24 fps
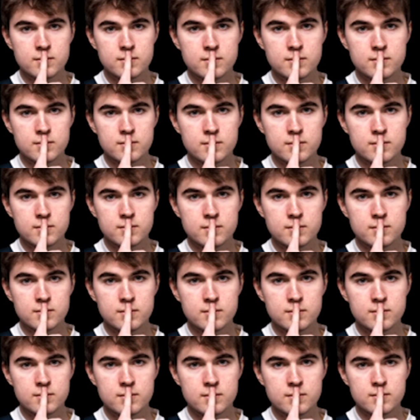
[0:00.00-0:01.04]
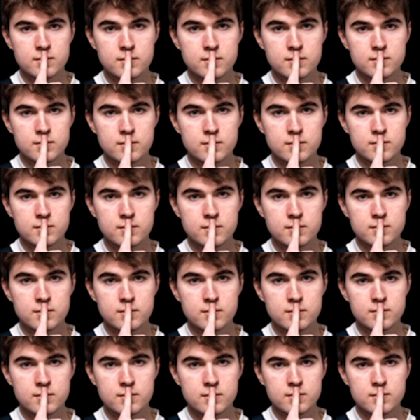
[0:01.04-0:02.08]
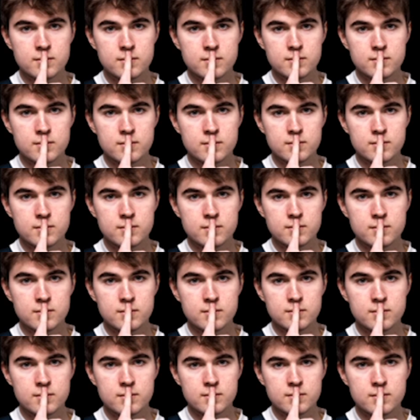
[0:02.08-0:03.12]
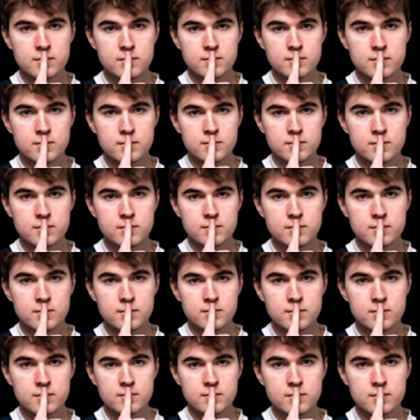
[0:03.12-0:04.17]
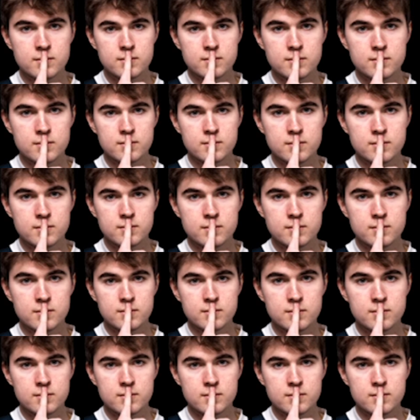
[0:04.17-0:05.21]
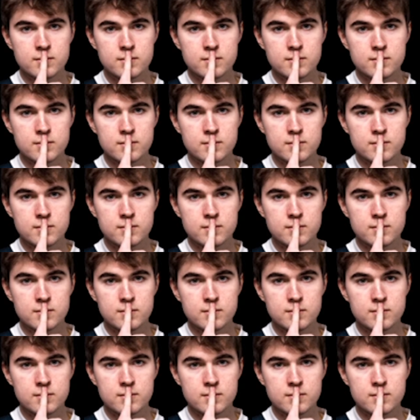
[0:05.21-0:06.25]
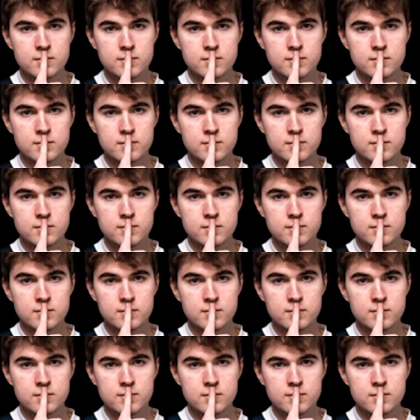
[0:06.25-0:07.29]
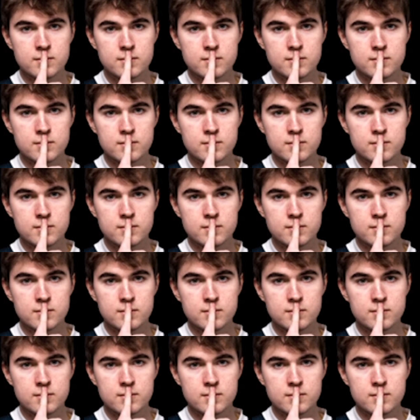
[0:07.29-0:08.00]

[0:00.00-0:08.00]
The person shown says nothing.